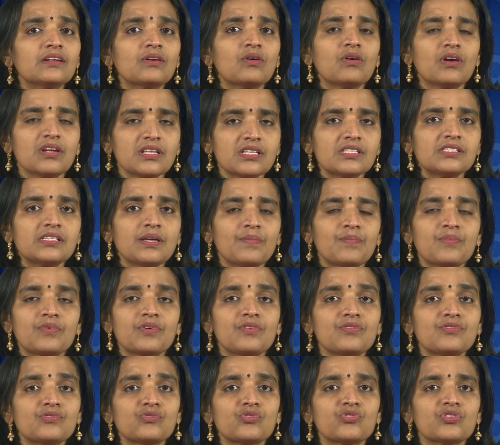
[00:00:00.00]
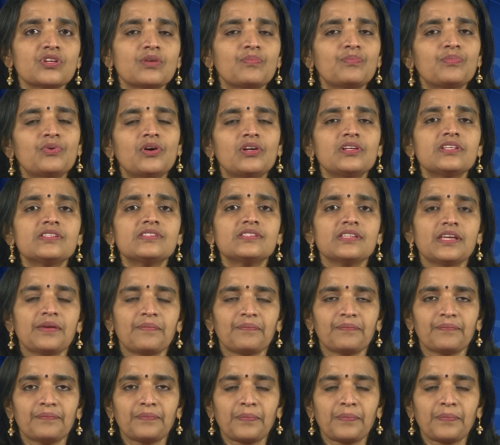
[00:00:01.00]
concept of social policy?